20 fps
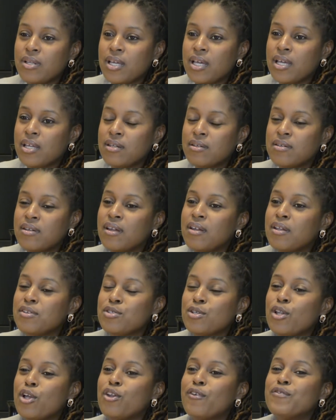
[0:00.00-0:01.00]
and there's
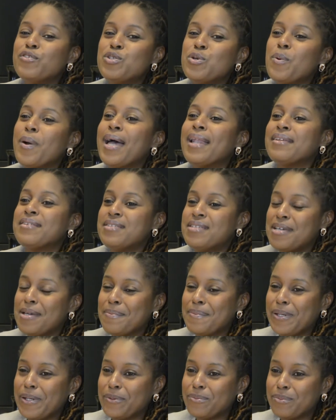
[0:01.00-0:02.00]
a lot of duality
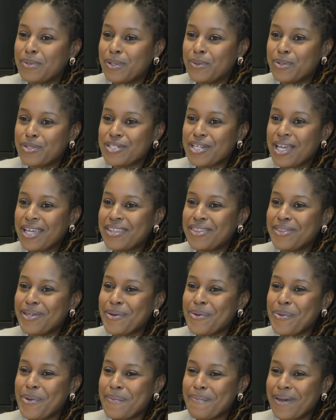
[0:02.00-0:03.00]
about me, which I
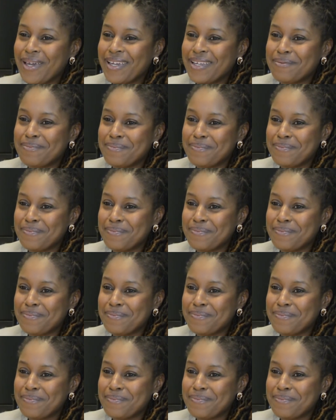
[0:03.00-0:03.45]
think we might